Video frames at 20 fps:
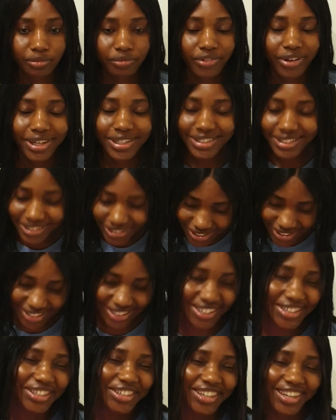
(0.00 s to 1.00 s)

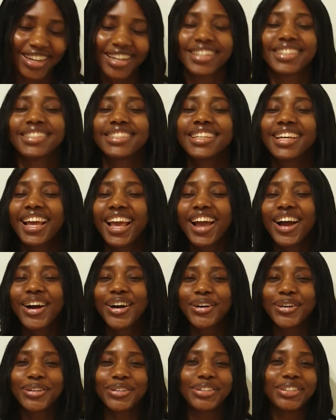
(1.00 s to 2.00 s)
valedictorian
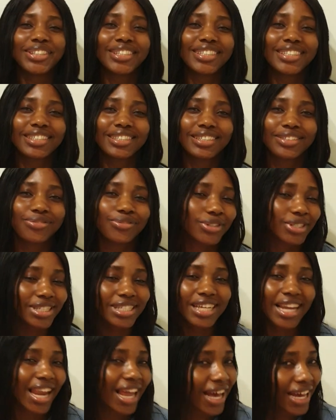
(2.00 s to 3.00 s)
or the
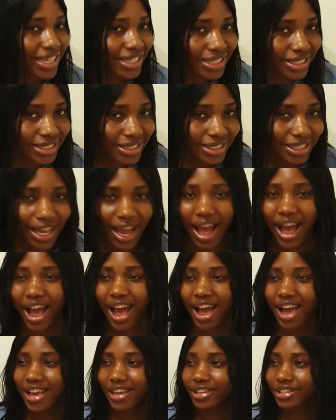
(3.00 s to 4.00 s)
first class
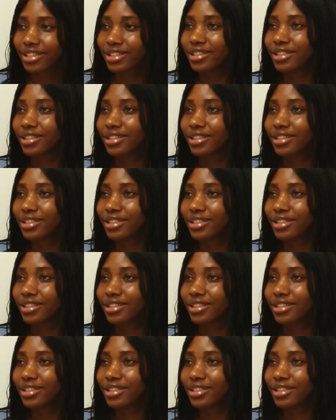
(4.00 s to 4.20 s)
guys,